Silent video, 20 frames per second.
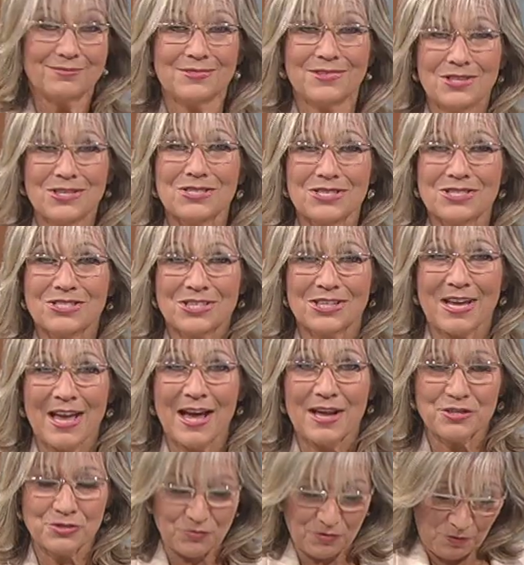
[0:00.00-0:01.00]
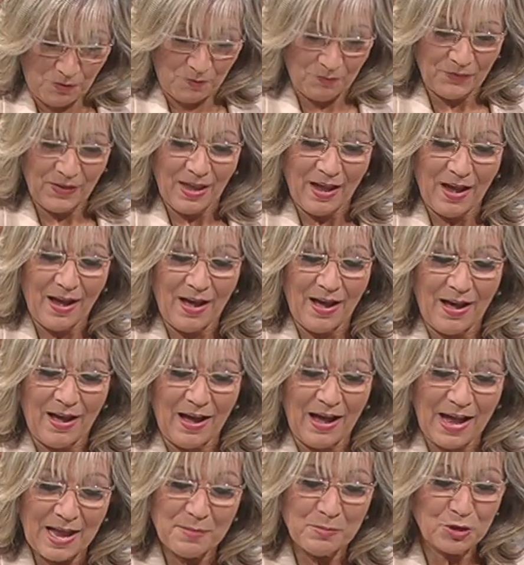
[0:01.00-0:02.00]
This is to Castro.
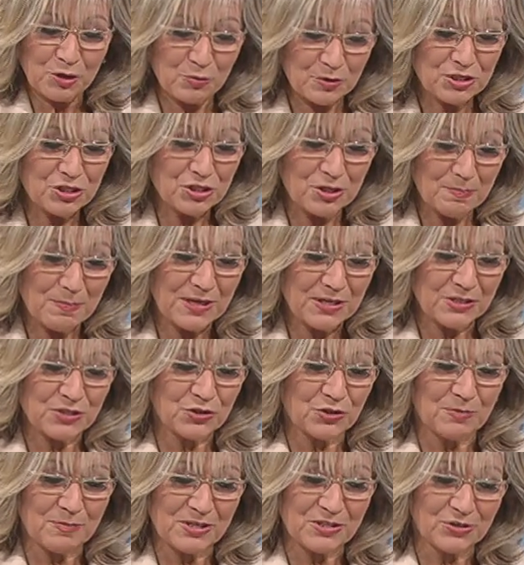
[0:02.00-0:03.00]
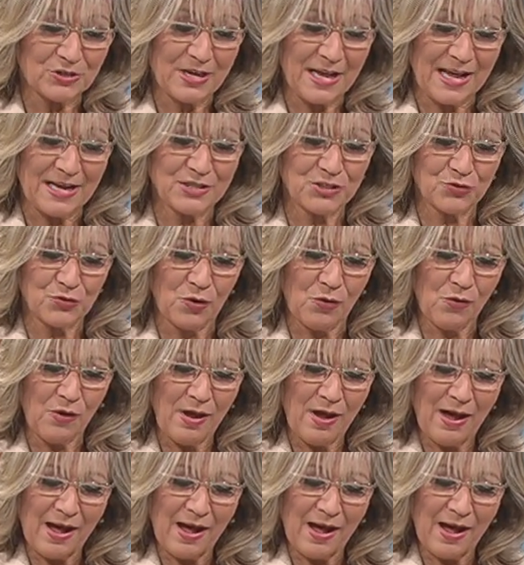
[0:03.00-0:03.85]
I am a Christian minister, Mr. Castro.